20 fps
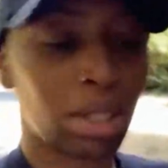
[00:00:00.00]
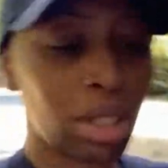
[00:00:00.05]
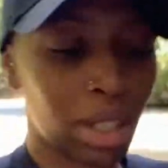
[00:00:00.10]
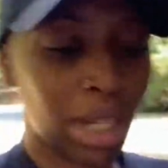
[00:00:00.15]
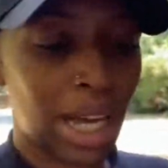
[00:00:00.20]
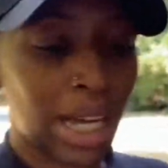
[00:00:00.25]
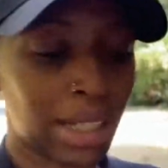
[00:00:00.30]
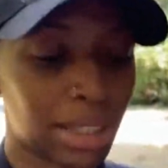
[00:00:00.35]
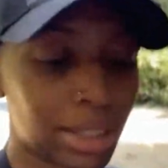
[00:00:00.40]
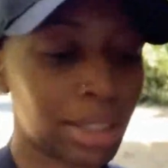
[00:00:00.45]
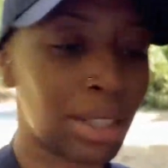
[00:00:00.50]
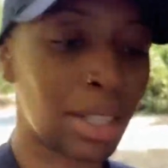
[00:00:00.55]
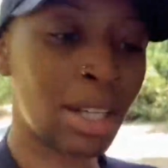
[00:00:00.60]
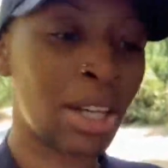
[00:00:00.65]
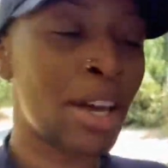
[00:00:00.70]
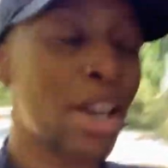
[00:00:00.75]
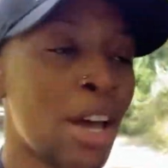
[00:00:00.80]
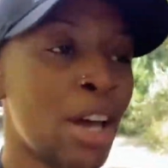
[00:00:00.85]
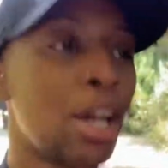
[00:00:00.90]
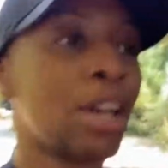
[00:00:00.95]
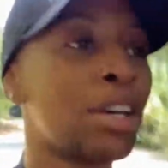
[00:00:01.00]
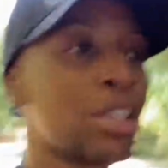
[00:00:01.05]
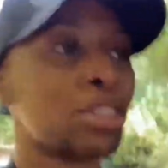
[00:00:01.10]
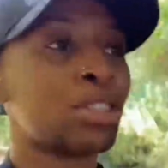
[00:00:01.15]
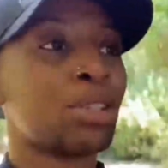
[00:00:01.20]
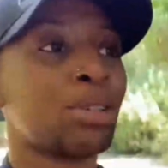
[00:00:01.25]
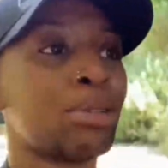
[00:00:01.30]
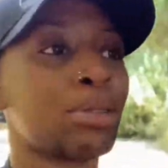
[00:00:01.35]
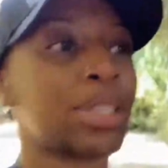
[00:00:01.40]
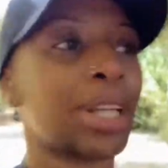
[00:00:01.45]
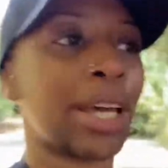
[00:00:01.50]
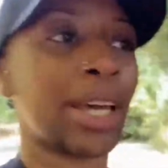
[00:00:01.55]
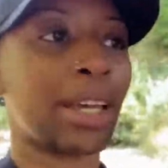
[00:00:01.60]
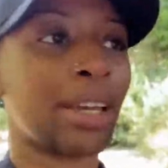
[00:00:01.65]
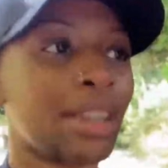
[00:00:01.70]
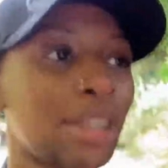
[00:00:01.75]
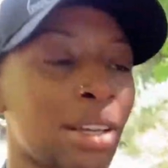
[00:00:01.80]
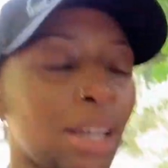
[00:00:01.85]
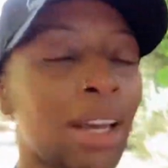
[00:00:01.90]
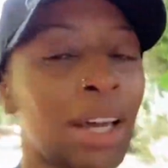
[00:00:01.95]
and
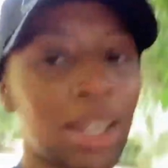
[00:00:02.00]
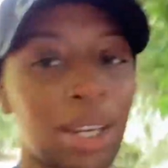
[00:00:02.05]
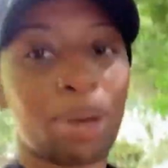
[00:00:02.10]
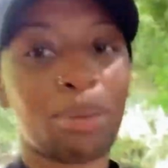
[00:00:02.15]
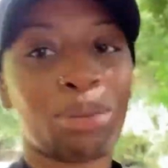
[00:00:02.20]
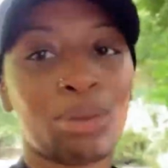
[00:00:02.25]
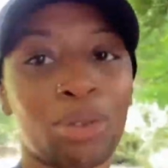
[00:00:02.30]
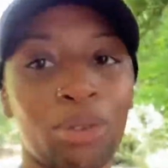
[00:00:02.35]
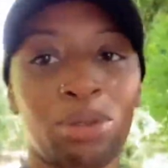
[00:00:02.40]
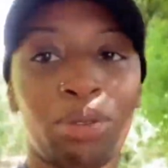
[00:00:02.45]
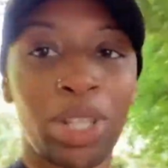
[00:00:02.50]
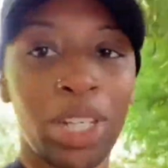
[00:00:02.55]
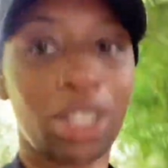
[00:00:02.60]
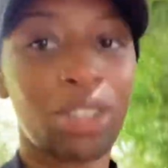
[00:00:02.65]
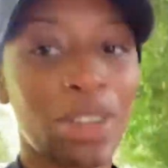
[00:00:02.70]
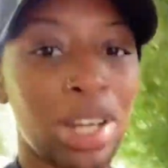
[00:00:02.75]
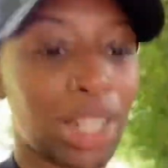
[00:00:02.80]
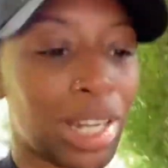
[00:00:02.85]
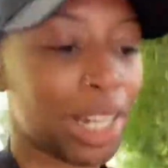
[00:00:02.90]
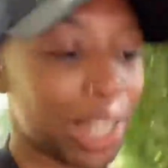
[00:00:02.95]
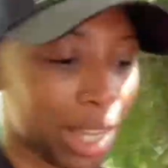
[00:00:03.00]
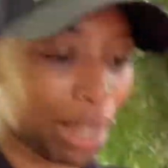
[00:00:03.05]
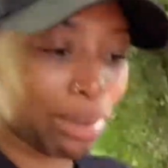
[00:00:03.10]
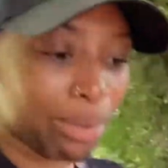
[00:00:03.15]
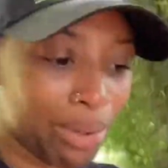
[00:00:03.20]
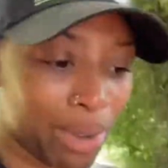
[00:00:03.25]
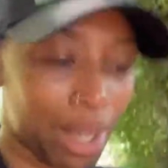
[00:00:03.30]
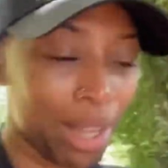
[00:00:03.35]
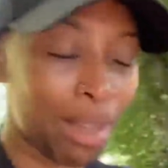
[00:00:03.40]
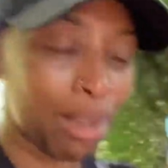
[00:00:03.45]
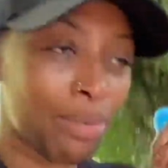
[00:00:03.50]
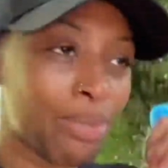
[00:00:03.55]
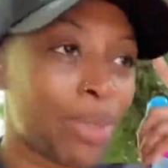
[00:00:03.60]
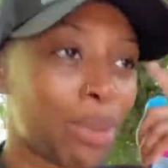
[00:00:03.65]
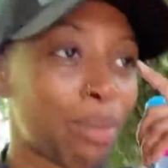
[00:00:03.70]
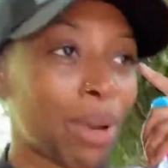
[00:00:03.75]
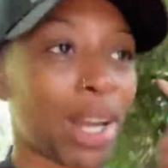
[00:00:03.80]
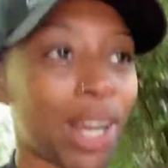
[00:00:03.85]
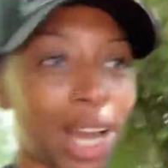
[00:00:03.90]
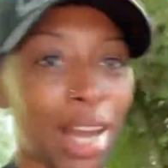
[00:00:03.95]
Tuesday, and I'm not really trying to leave
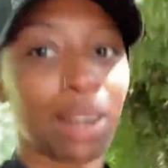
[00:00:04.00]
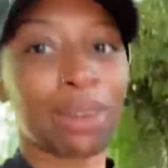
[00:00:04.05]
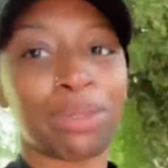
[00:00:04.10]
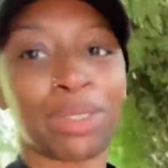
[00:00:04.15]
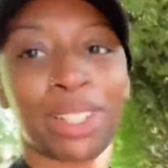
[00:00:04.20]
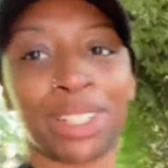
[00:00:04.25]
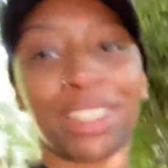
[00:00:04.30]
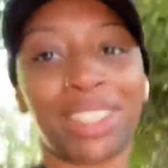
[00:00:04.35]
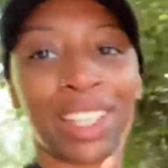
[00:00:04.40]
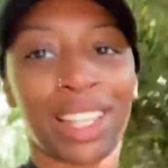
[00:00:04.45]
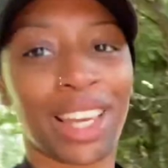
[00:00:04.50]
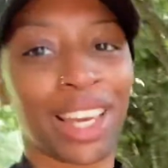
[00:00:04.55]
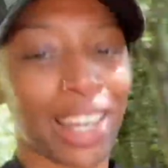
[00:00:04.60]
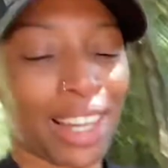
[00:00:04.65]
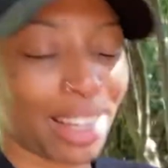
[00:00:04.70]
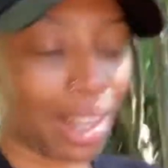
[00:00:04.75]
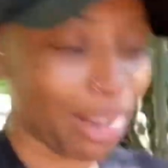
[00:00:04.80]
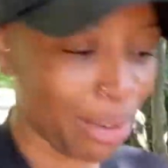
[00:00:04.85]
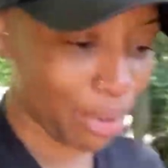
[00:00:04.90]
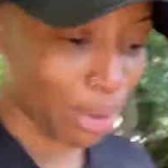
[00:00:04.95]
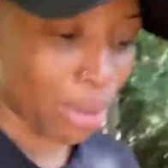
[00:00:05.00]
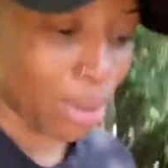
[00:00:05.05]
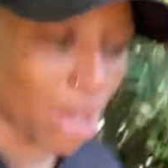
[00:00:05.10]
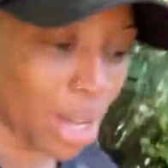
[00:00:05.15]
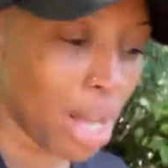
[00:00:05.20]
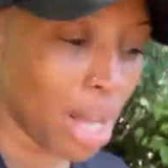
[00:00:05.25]
my gaff. So yeah, I thought,